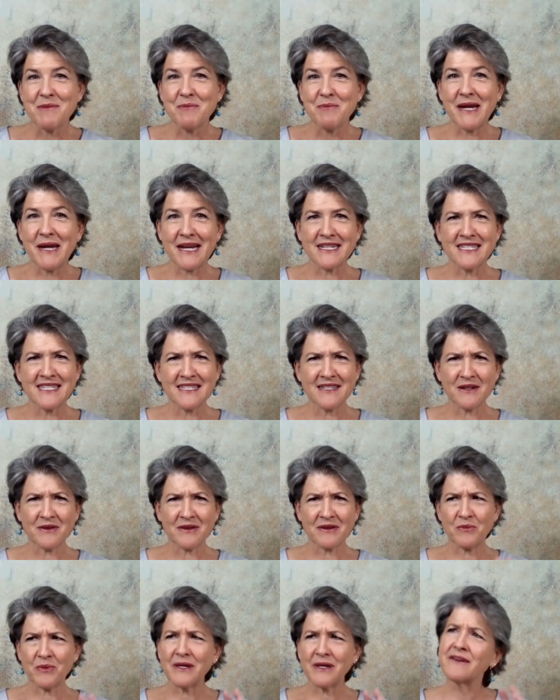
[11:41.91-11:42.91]
Because
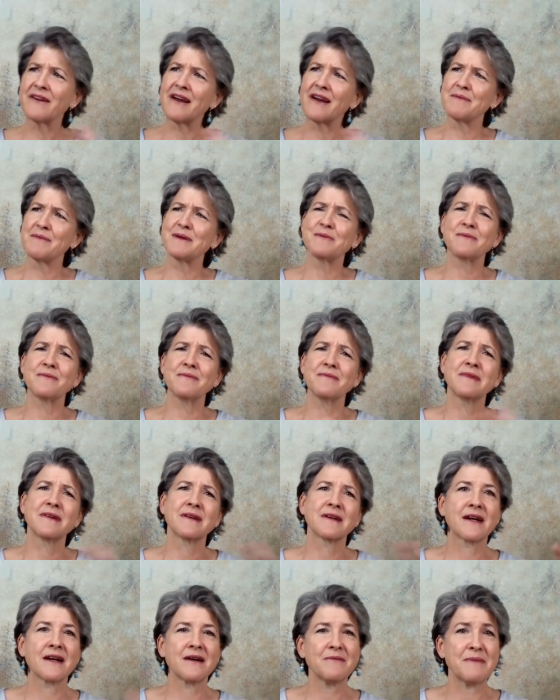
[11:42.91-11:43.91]
we, I mean,
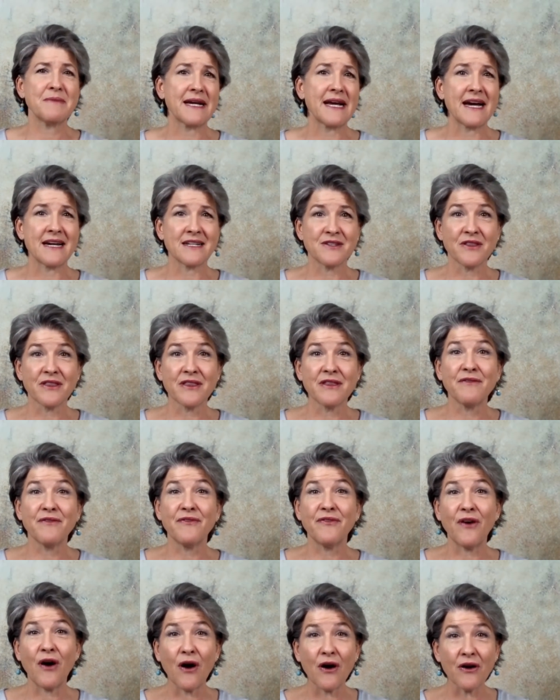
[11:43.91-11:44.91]
oh my gosh, the
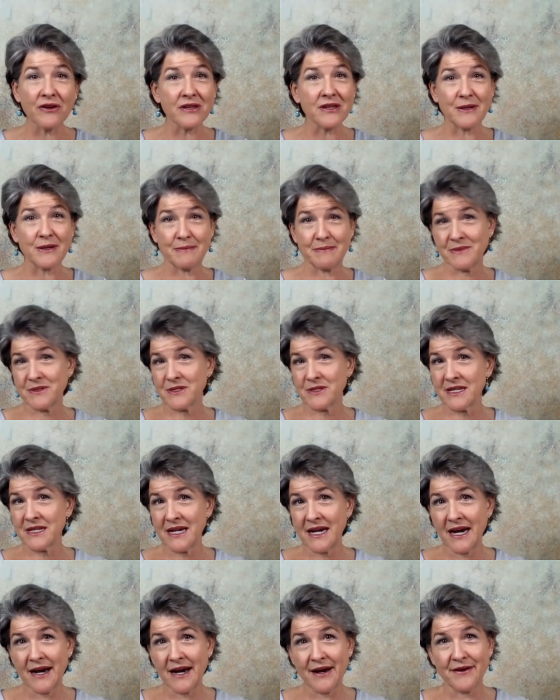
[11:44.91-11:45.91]
volumes
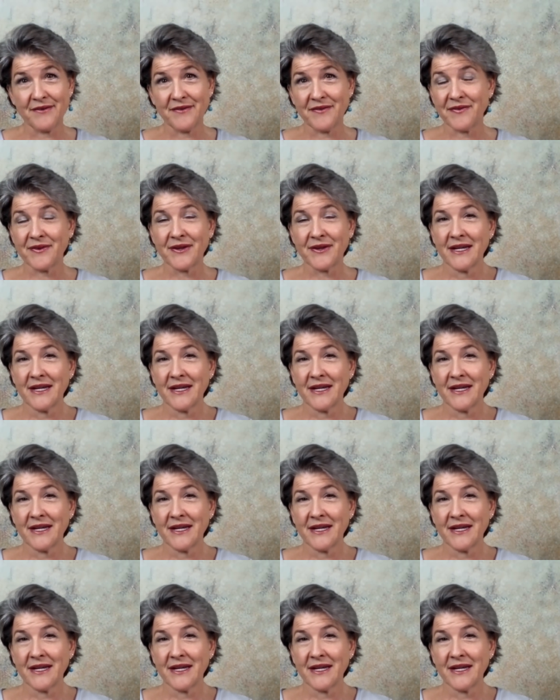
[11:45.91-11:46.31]
of